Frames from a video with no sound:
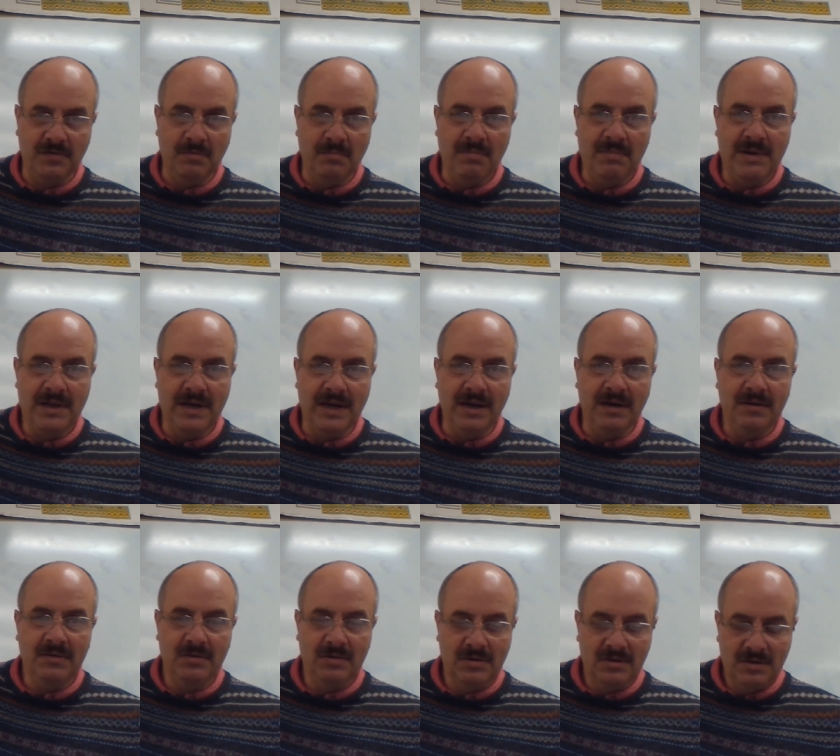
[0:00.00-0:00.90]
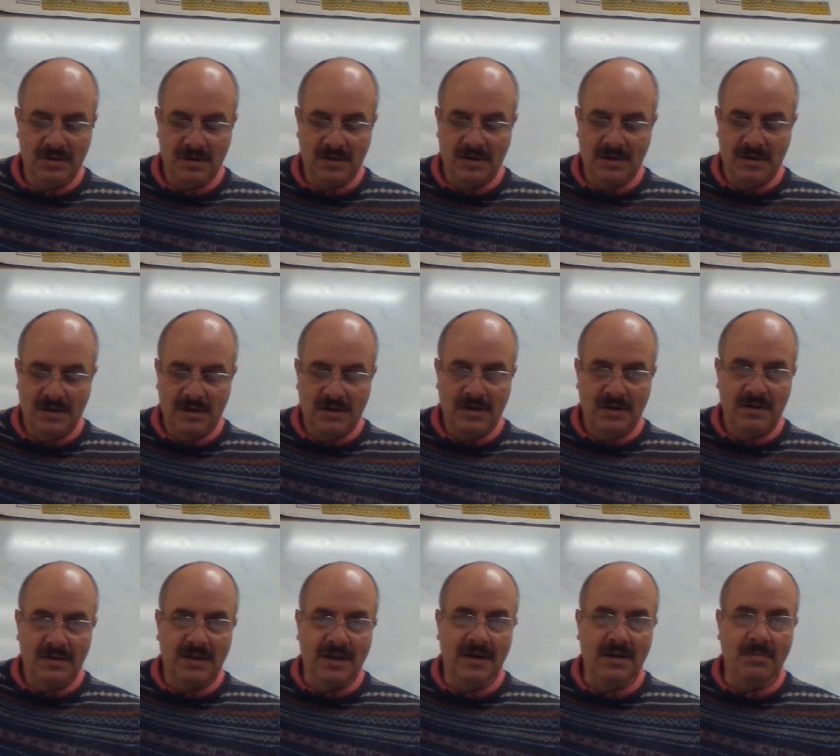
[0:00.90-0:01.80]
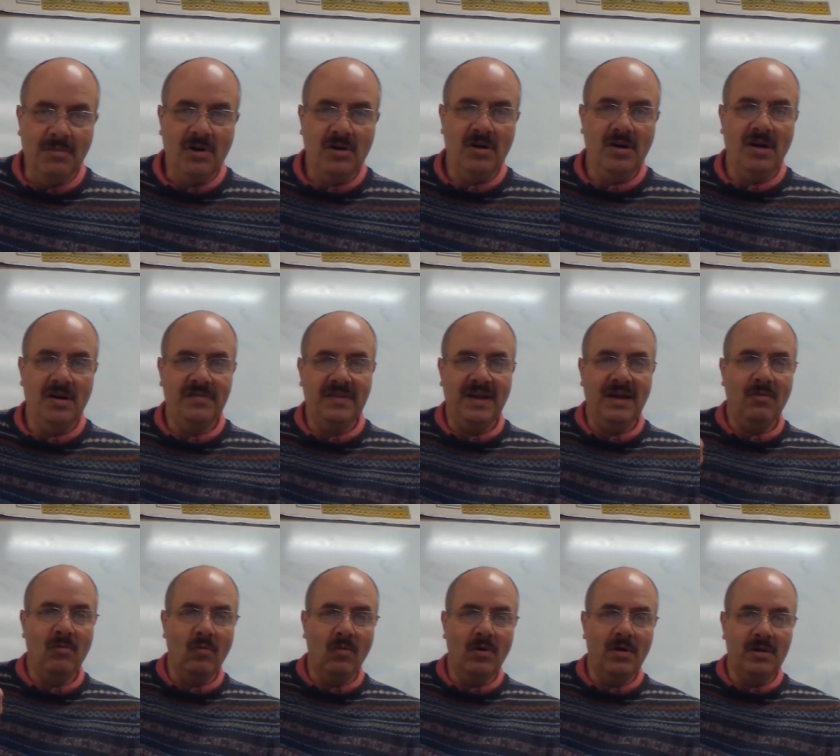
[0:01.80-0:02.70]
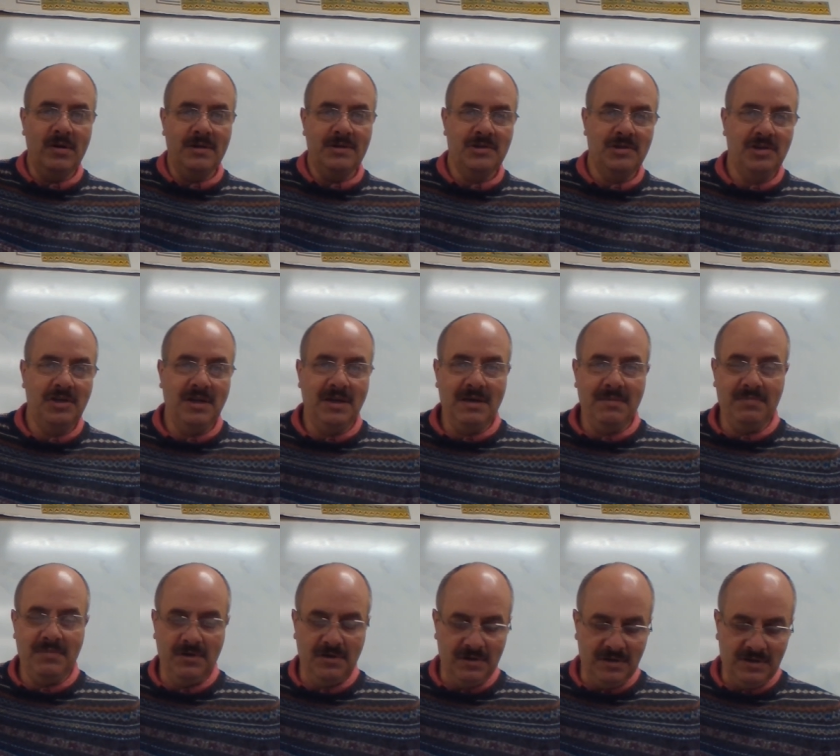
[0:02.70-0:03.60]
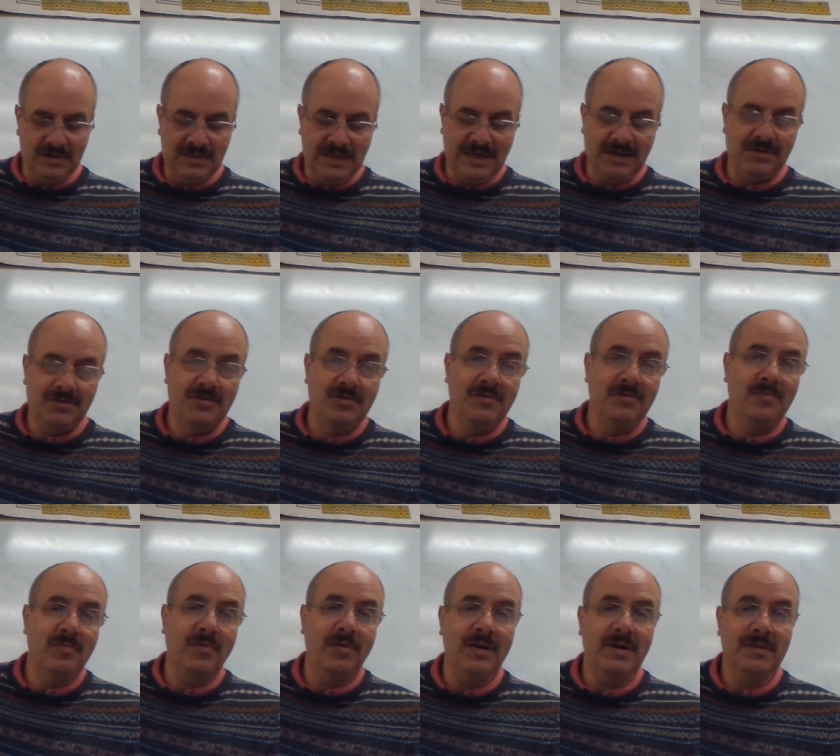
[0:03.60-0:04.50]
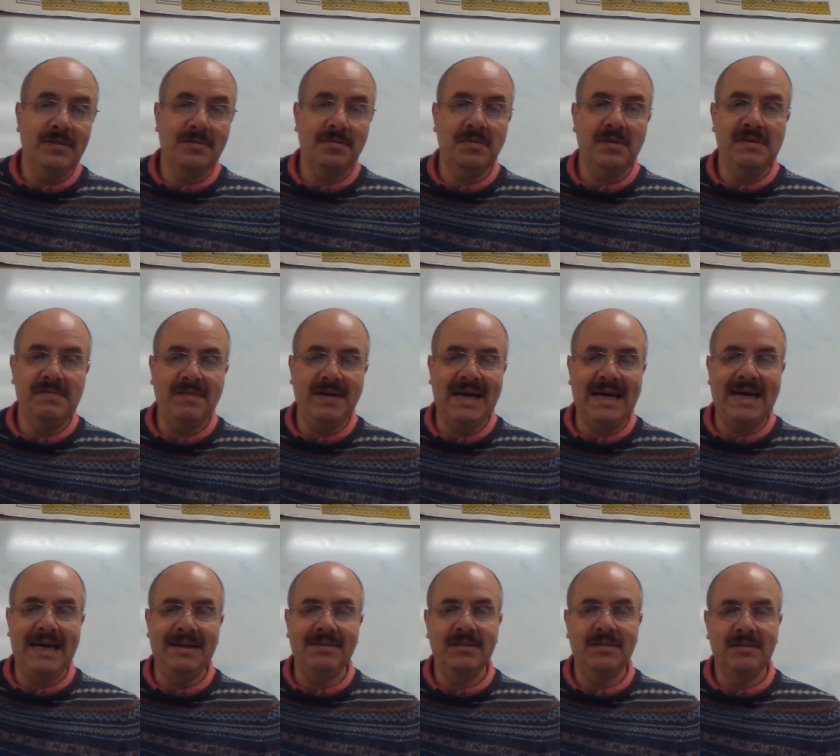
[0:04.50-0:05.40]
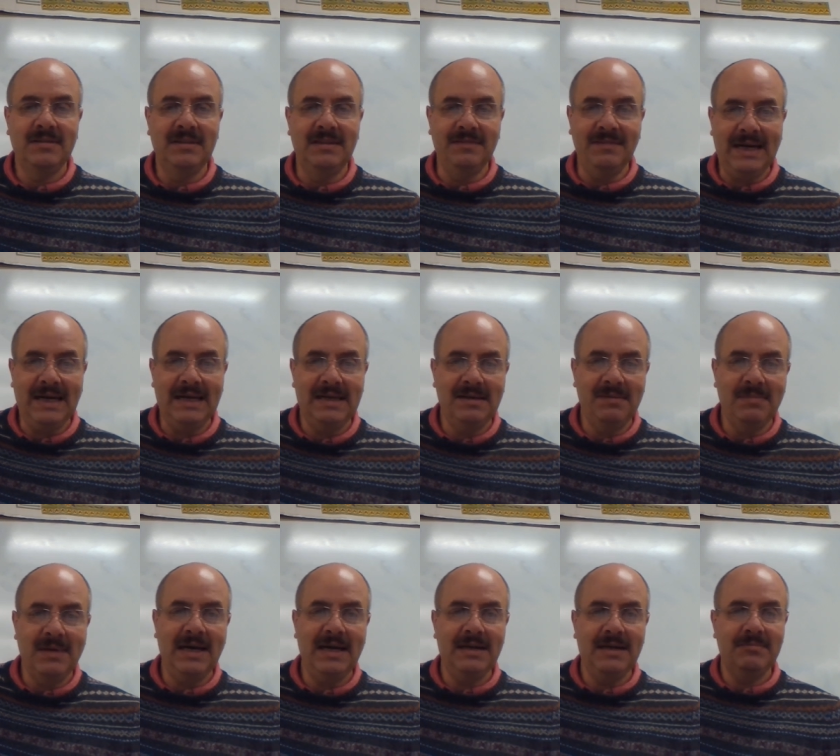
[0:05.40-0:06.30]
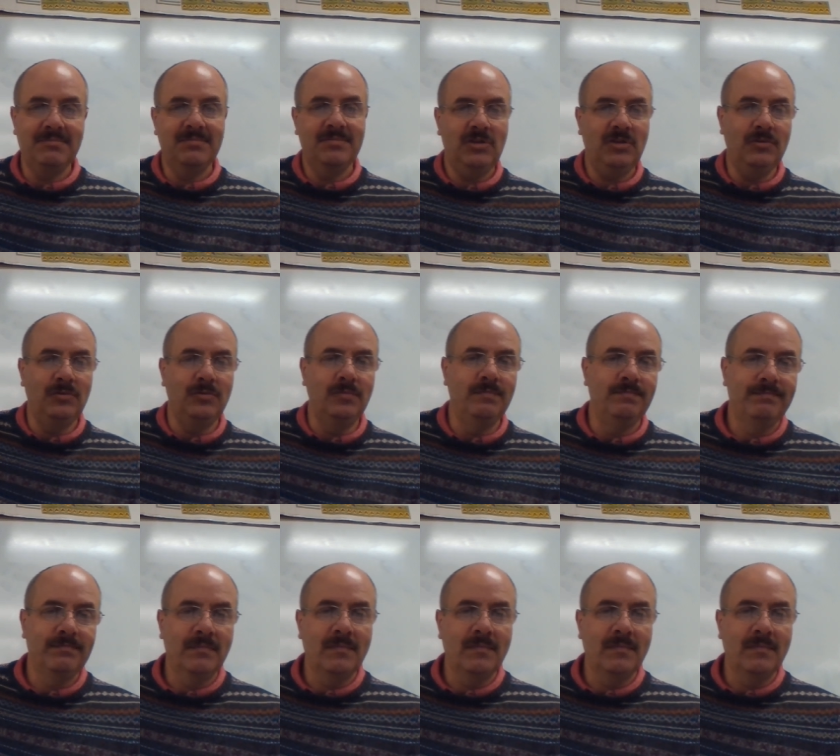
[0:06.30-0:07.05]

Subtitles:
for a minute, then to burn off that one chip, you're going to take 2.35 divided by 2.